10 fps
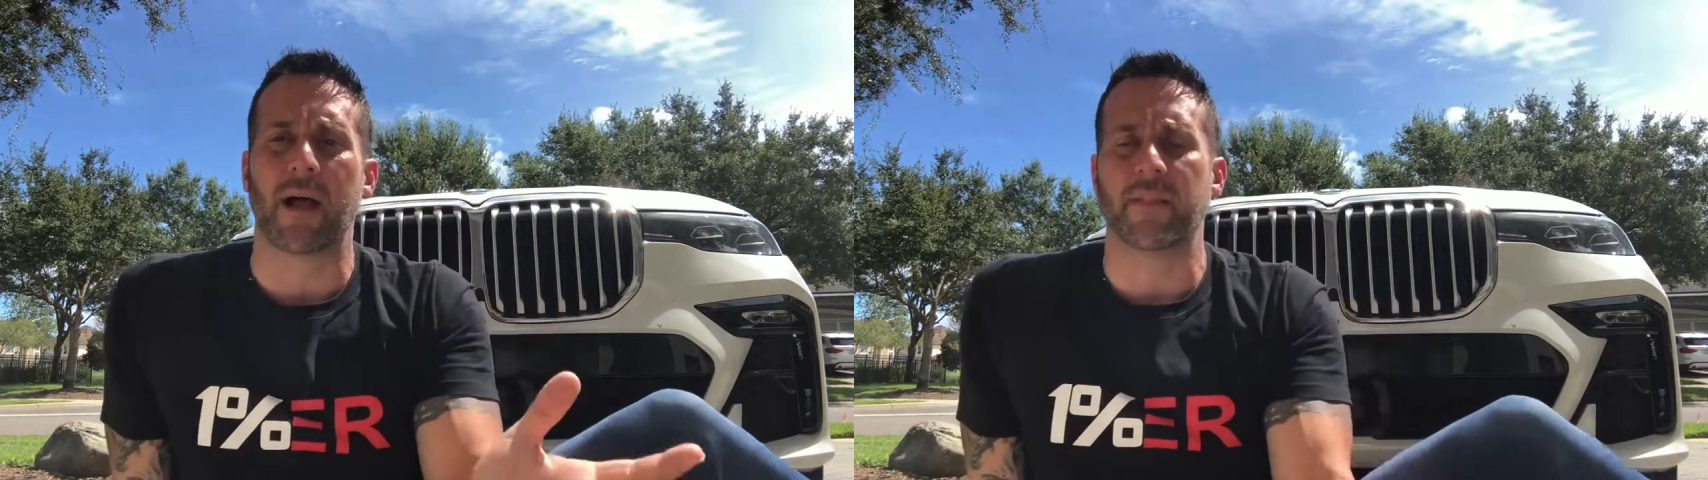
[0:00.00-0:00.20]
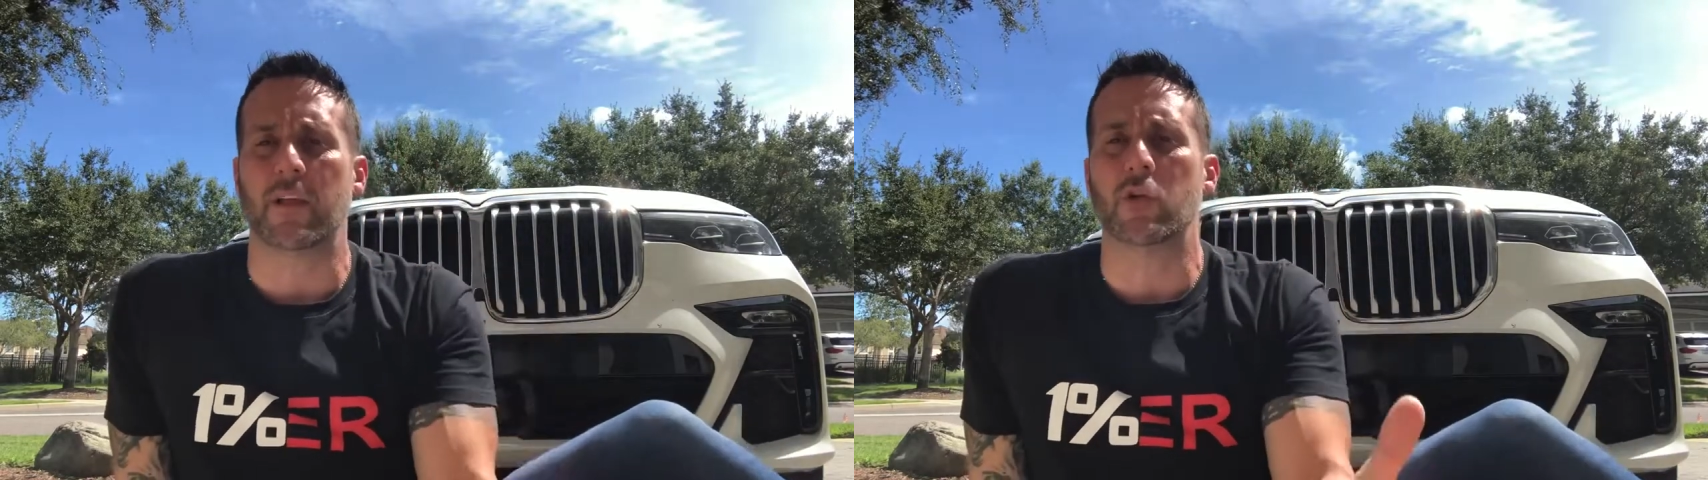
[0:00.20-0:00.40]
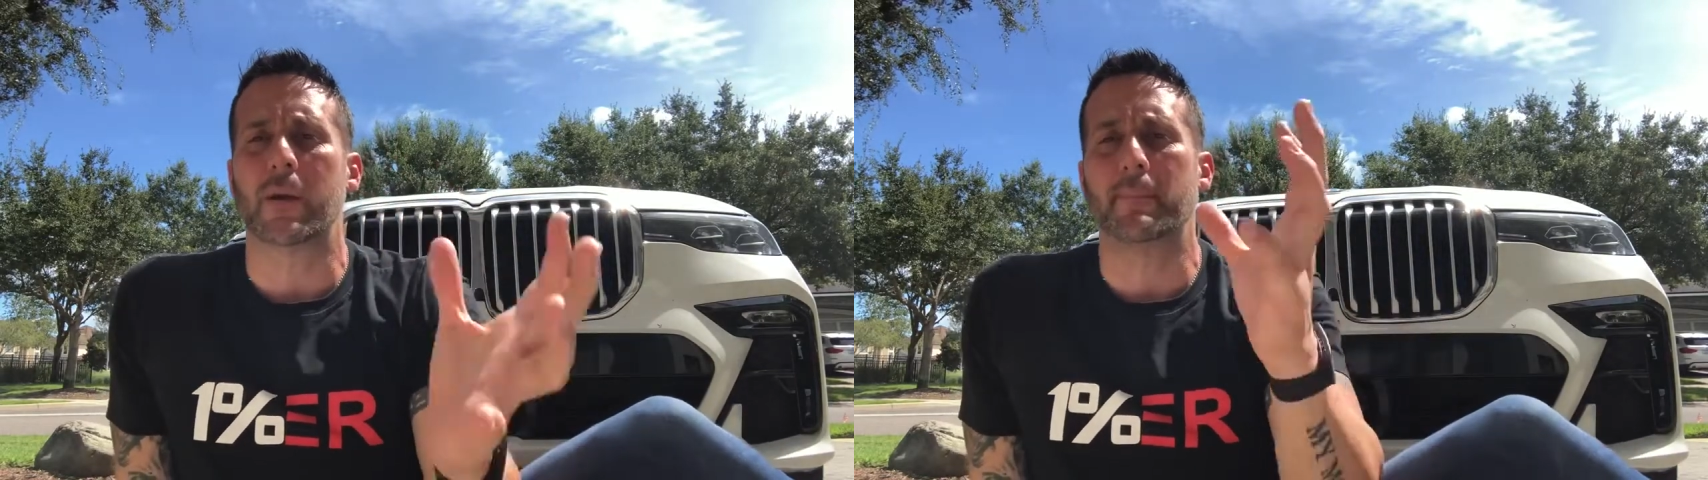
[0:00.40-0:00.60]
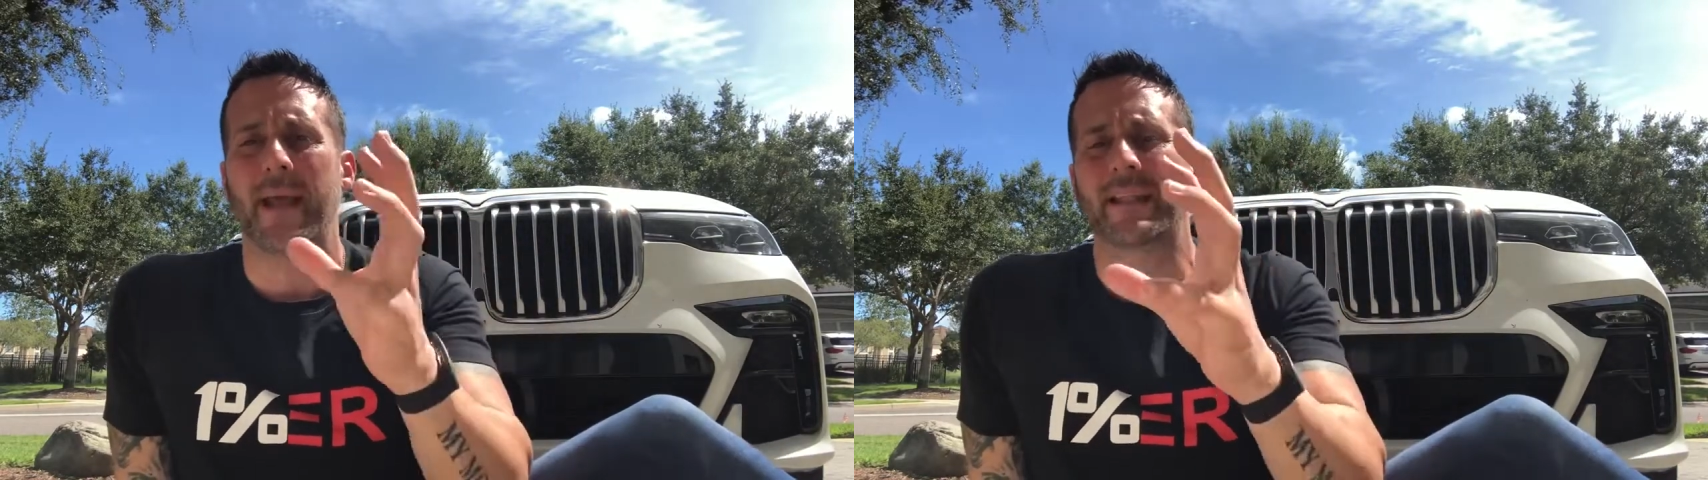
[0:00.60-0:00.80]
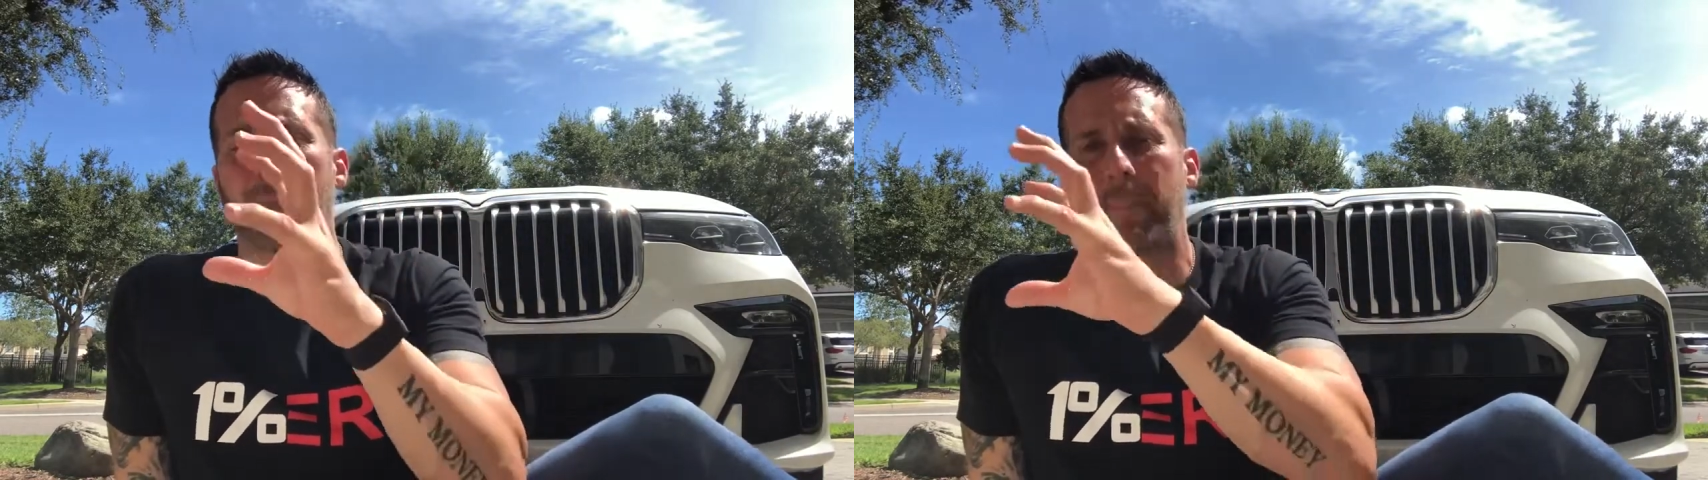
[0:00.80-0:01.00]
and that you can
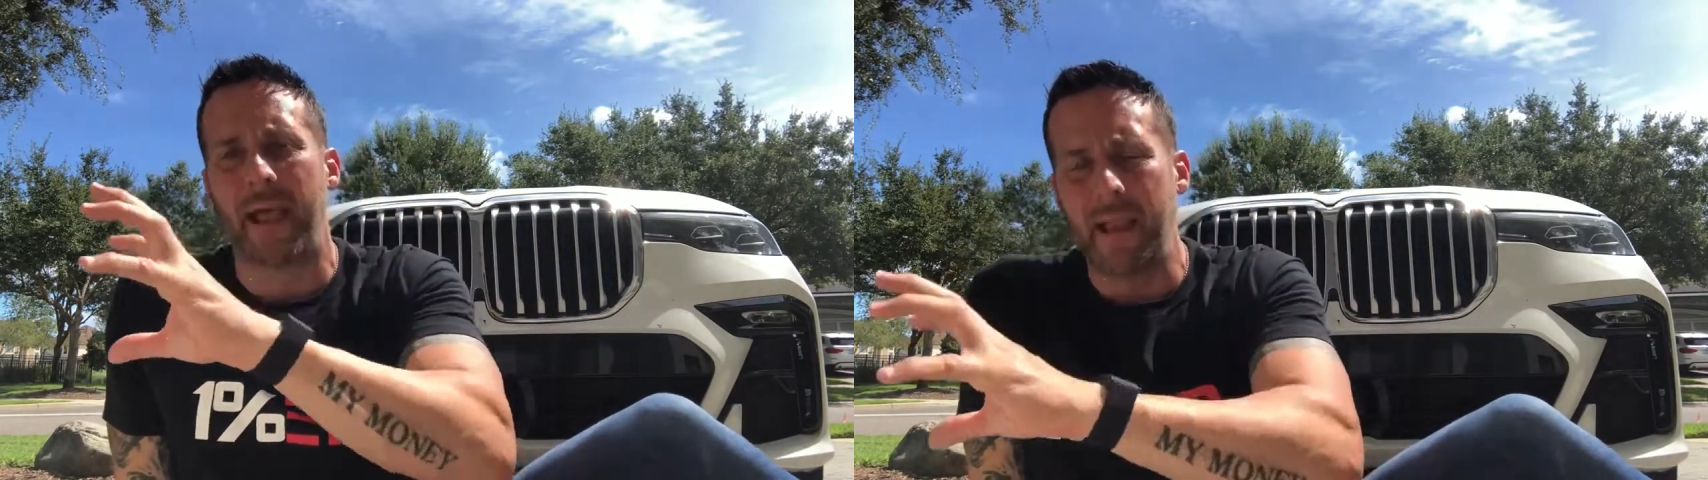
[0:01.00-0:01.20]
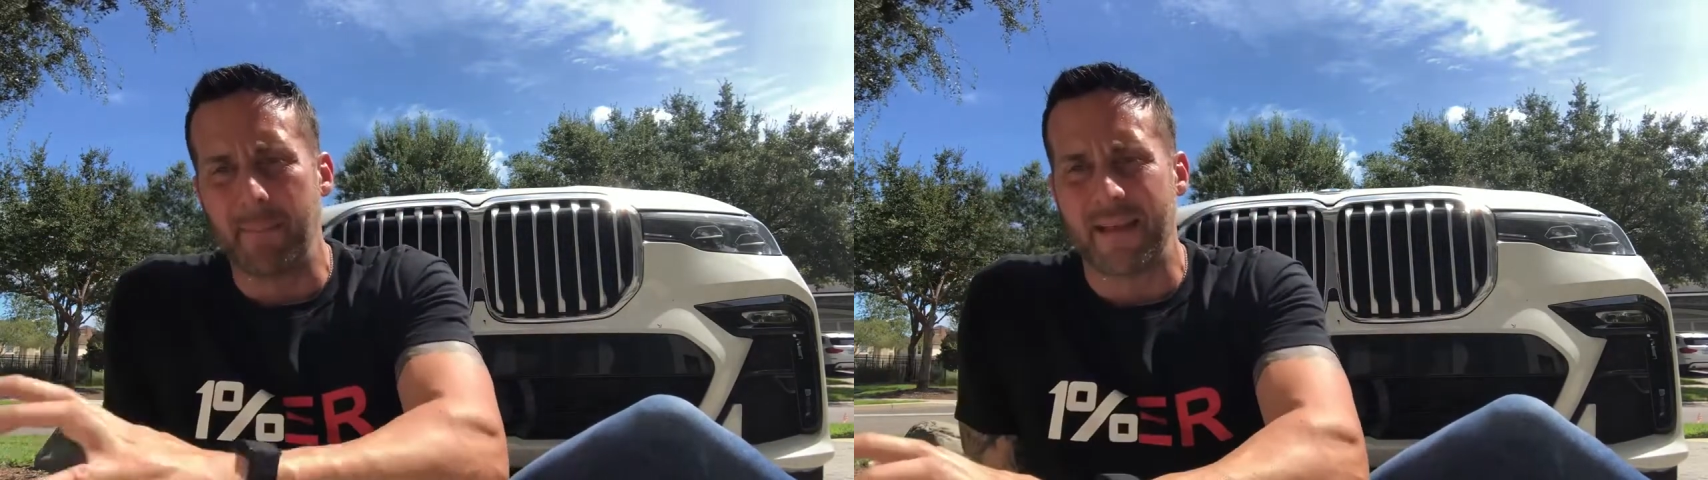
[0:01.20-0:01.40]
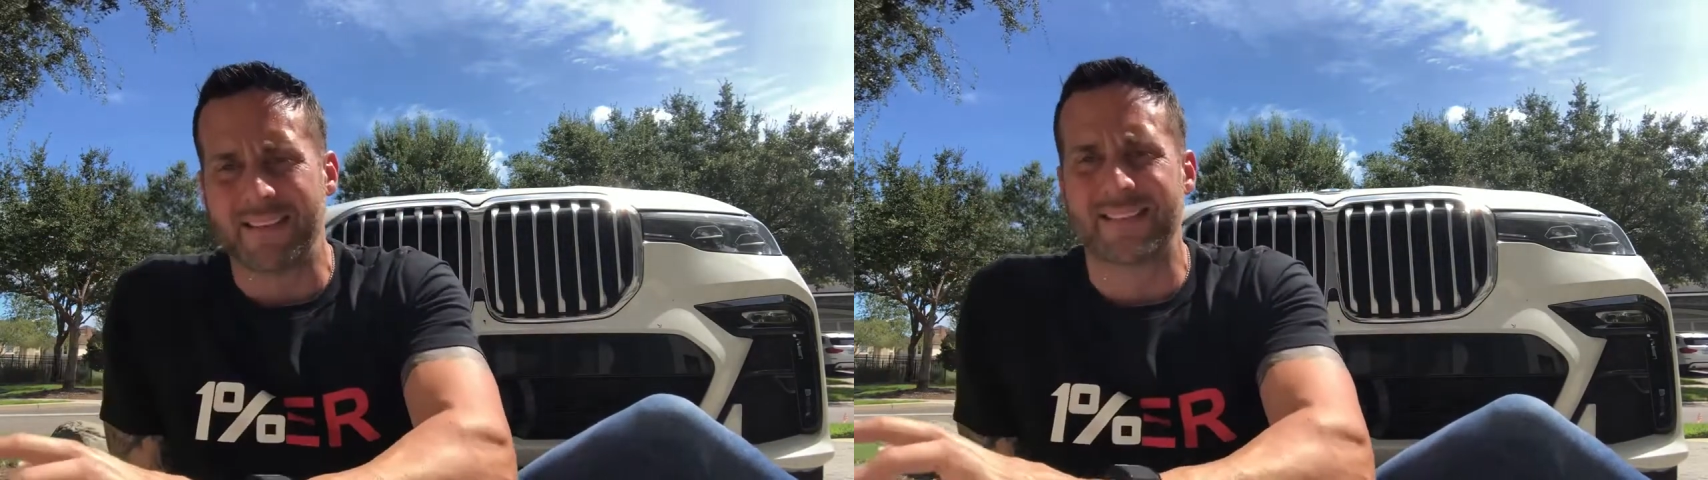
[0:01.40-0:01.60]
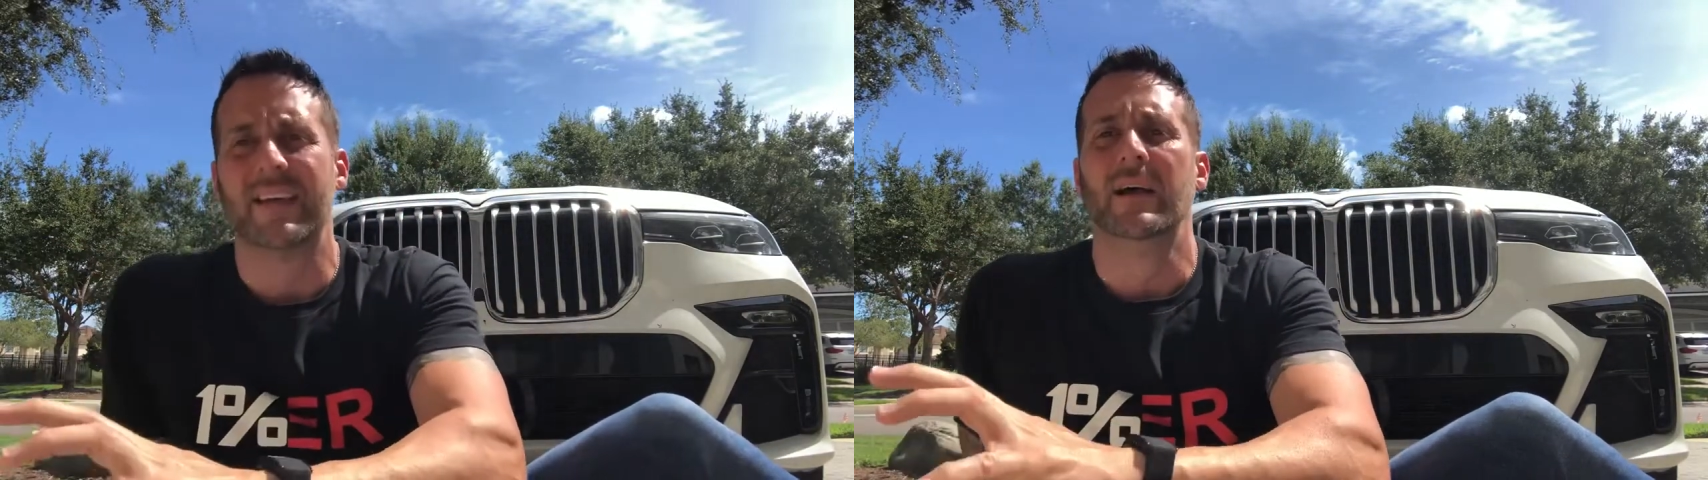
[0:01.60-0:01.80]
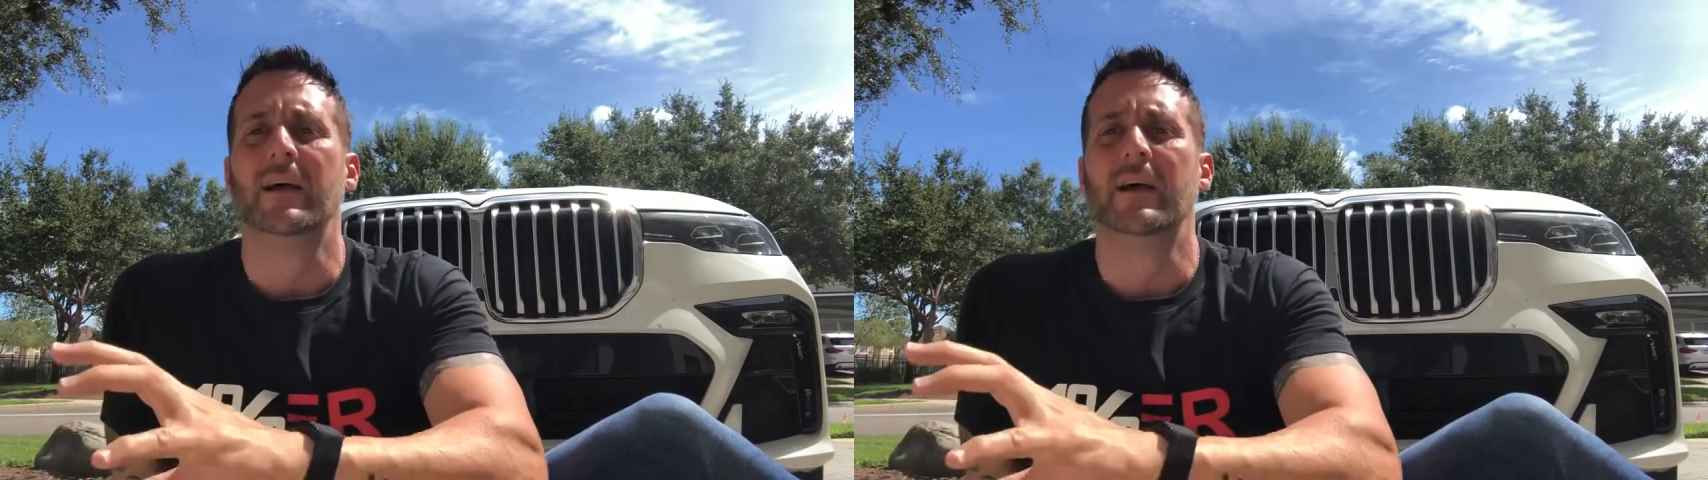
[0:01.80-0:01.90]
make the payments,